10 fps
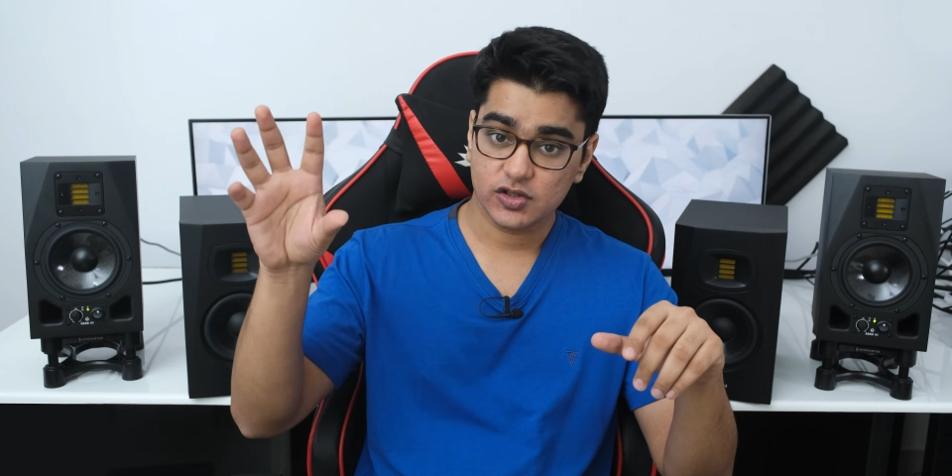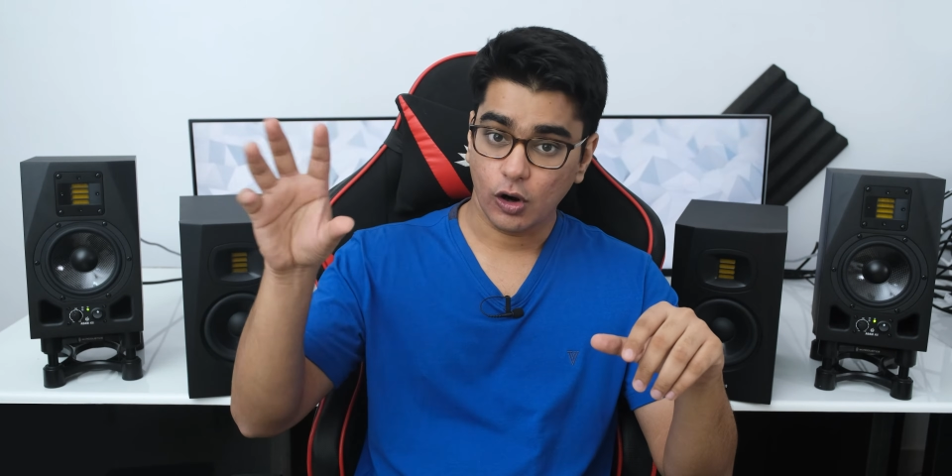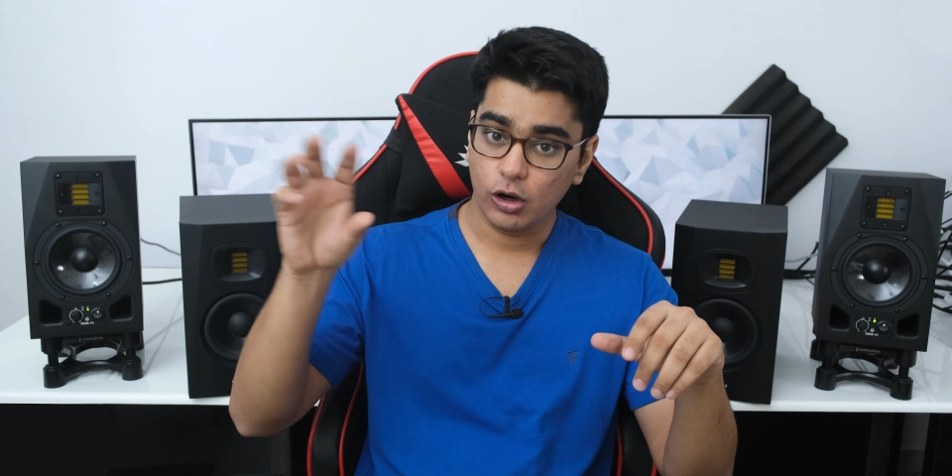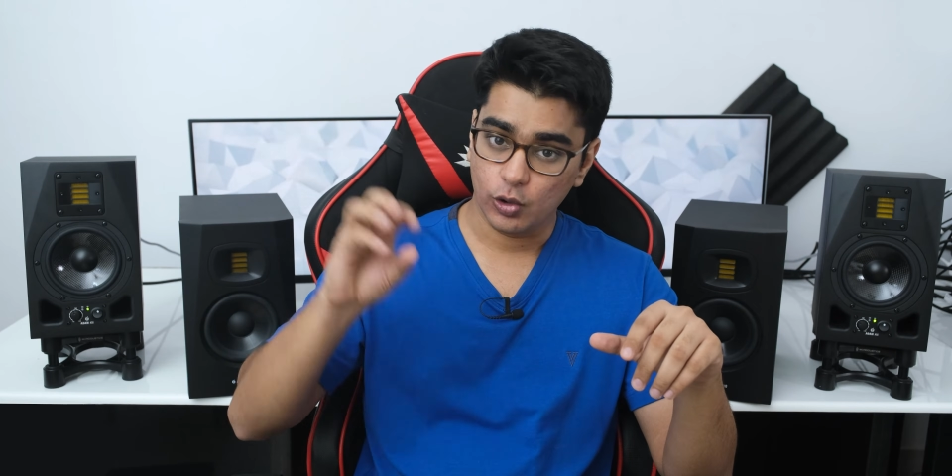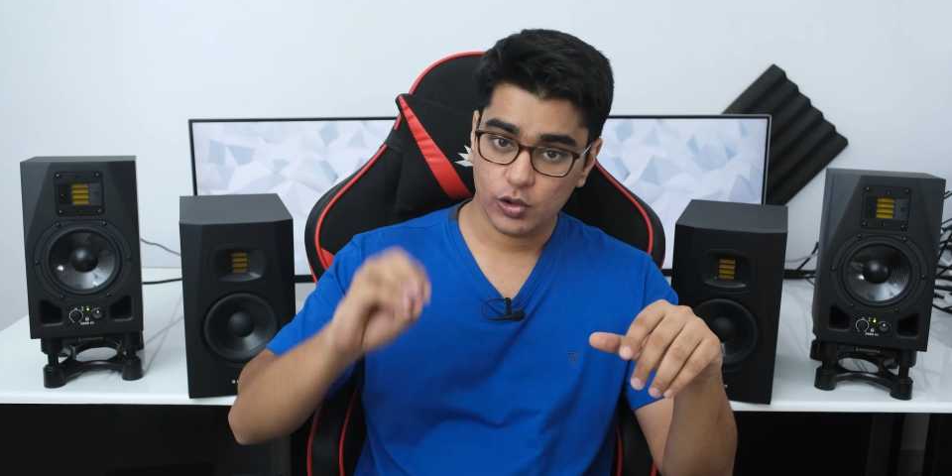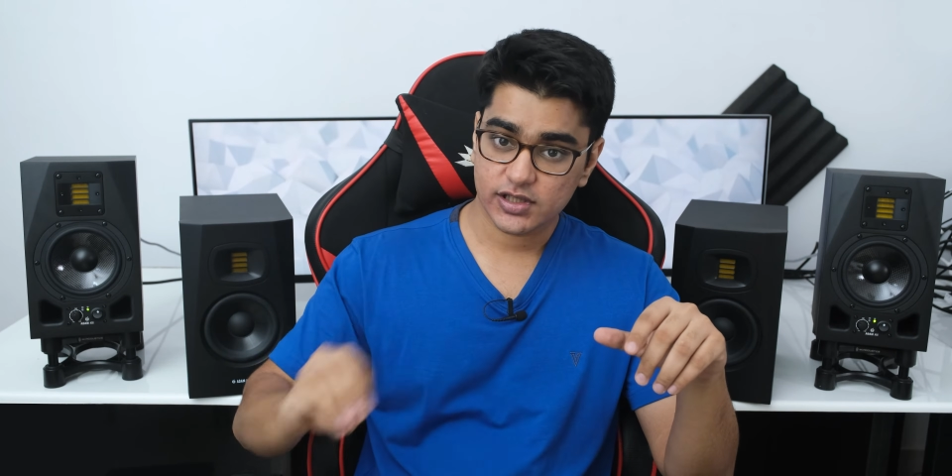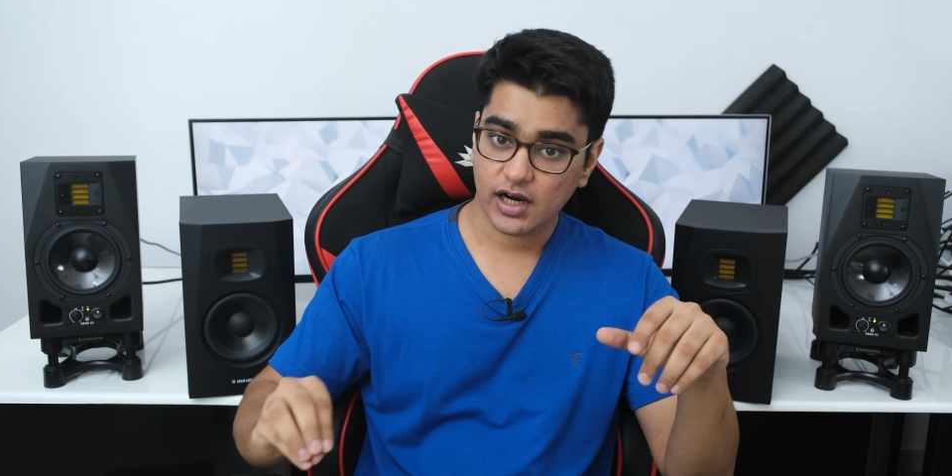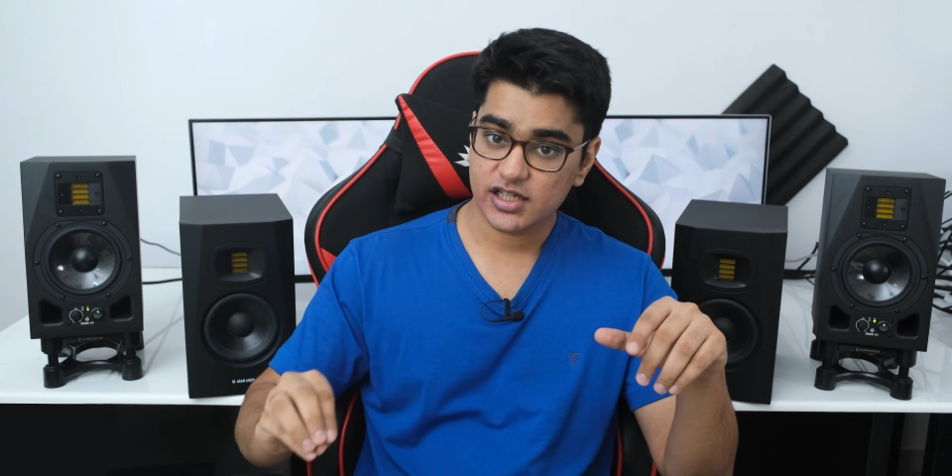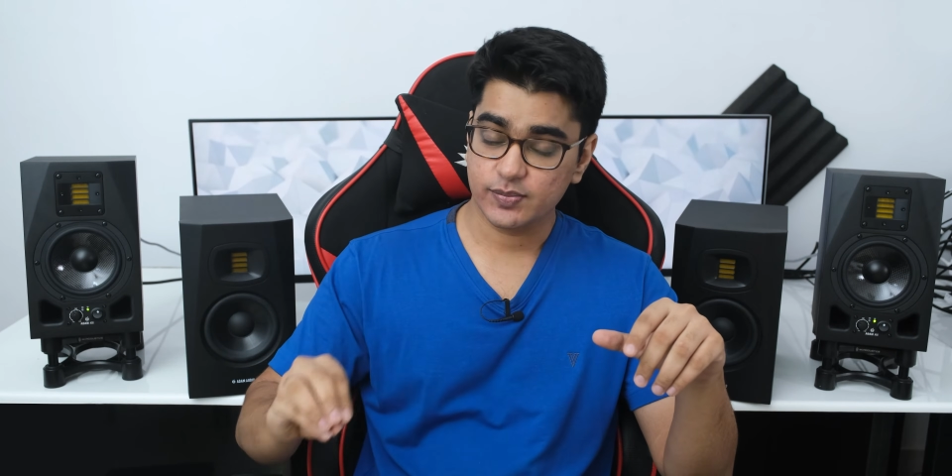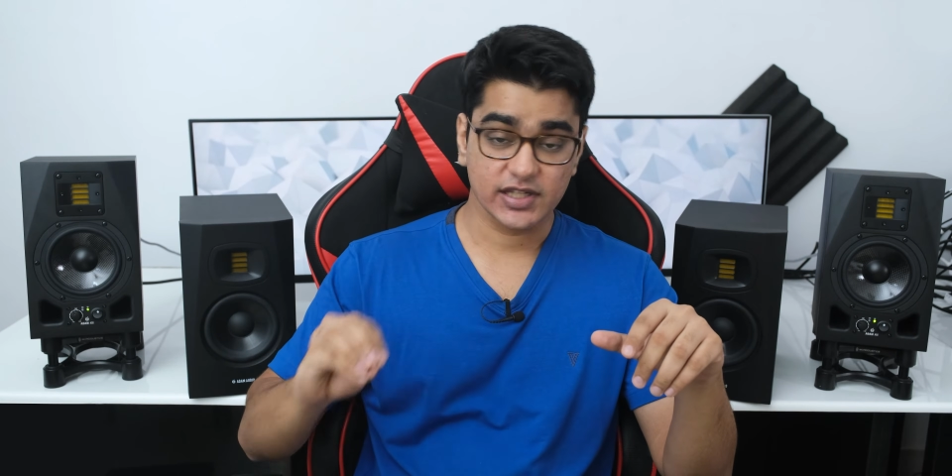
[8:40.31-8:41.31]
or lows
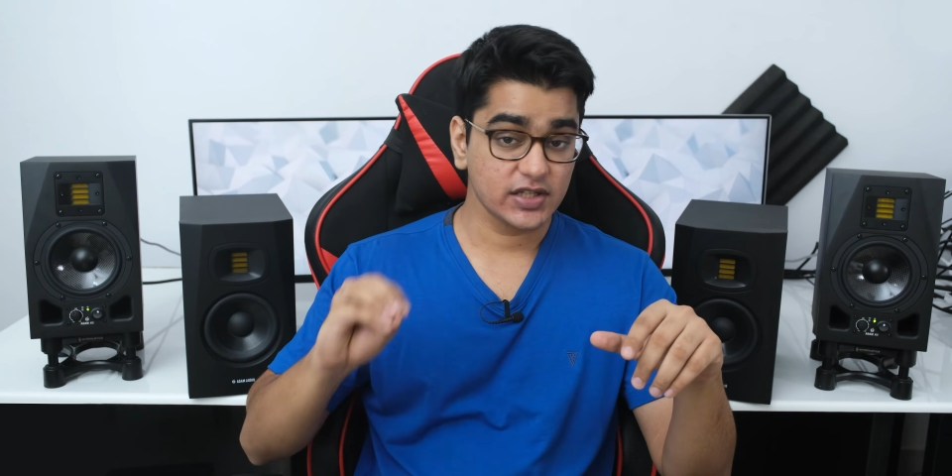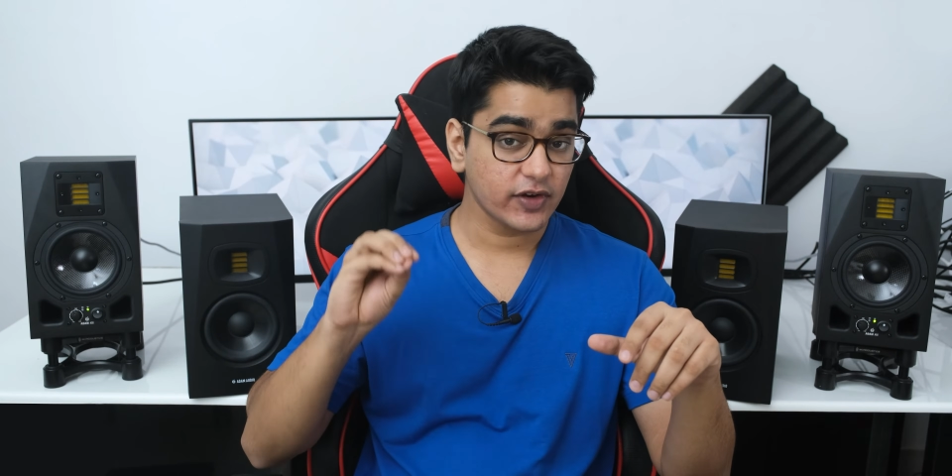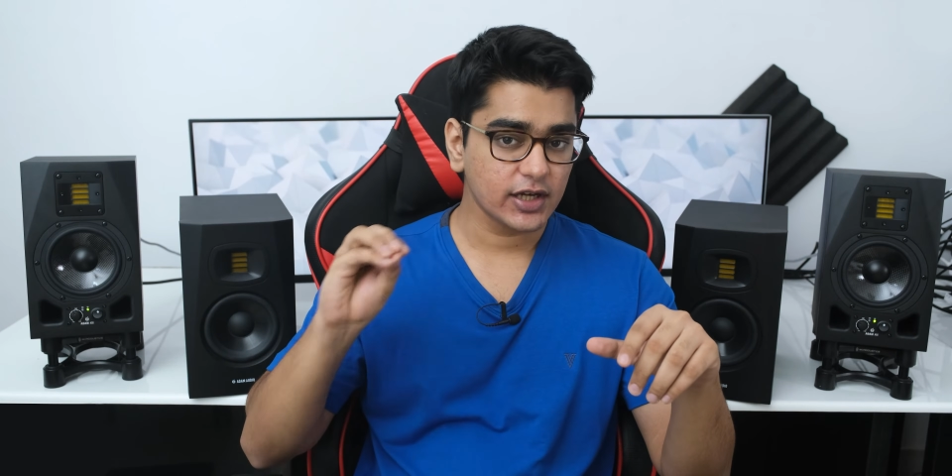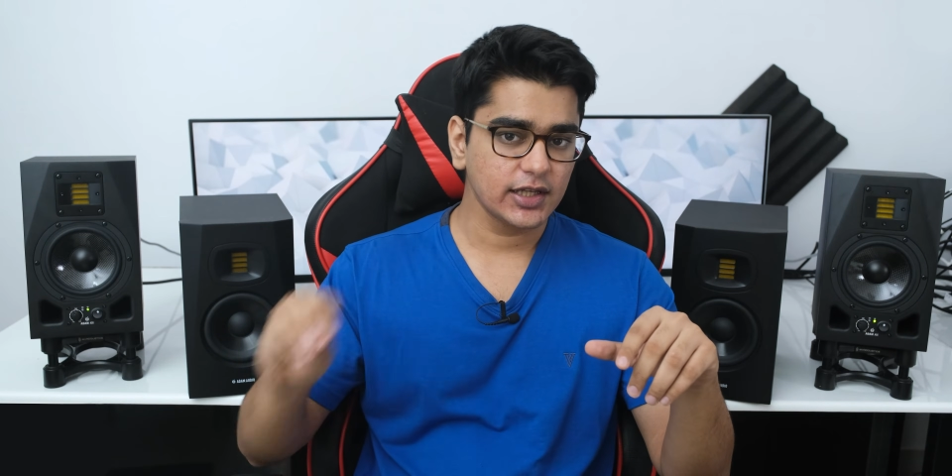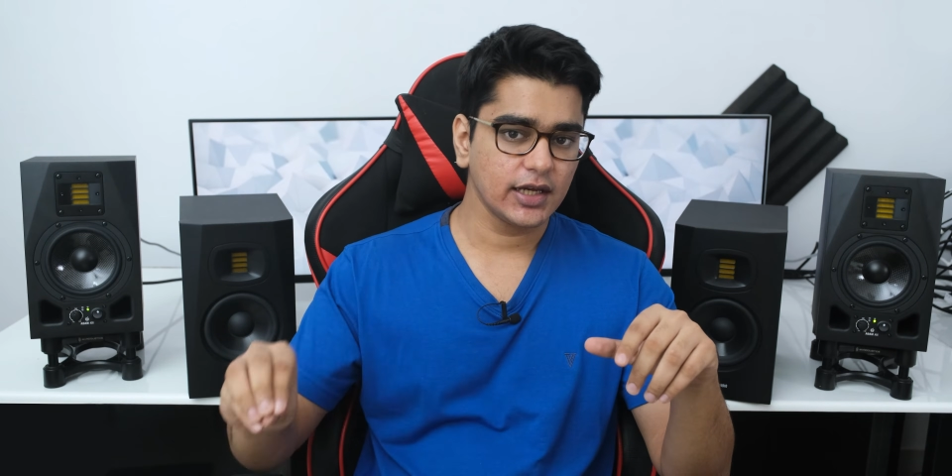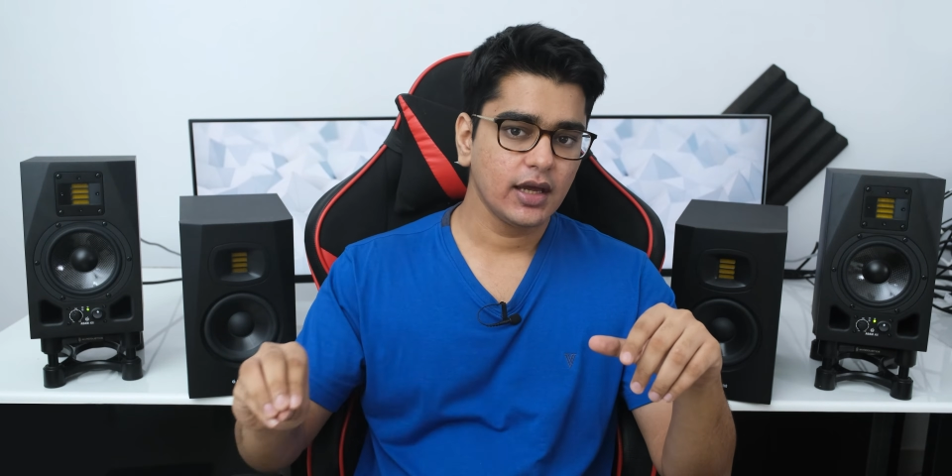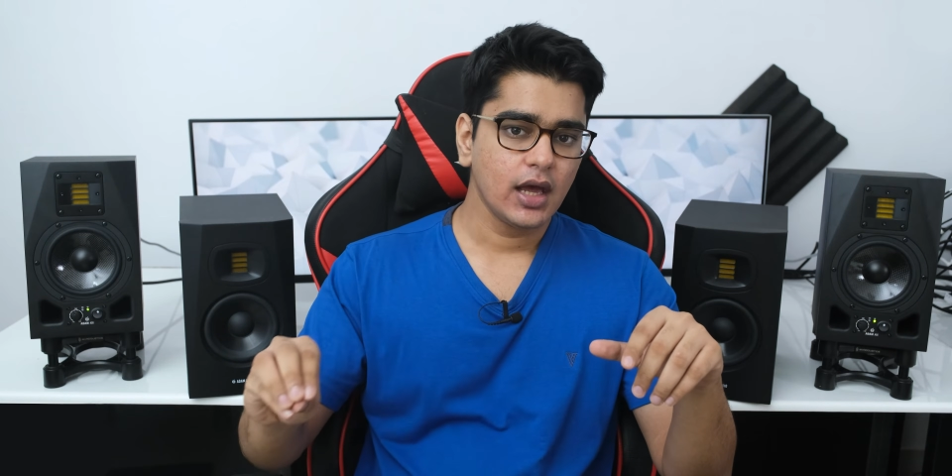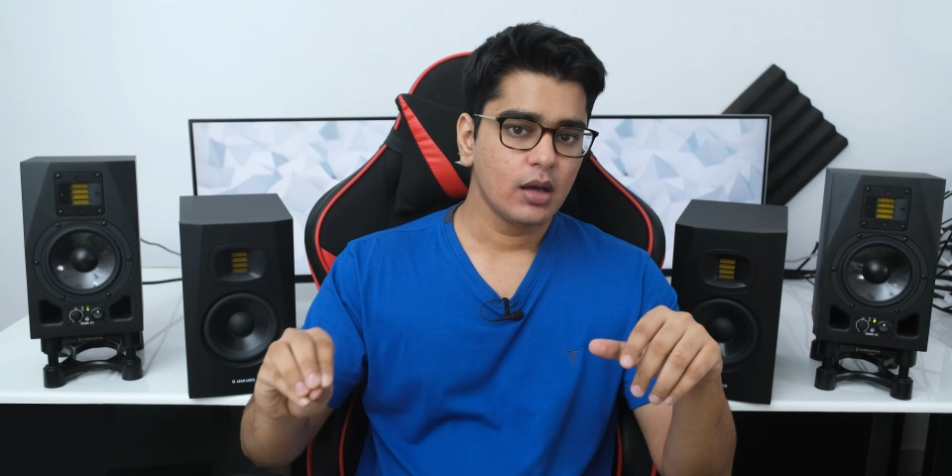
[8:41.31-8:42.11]
are specifically,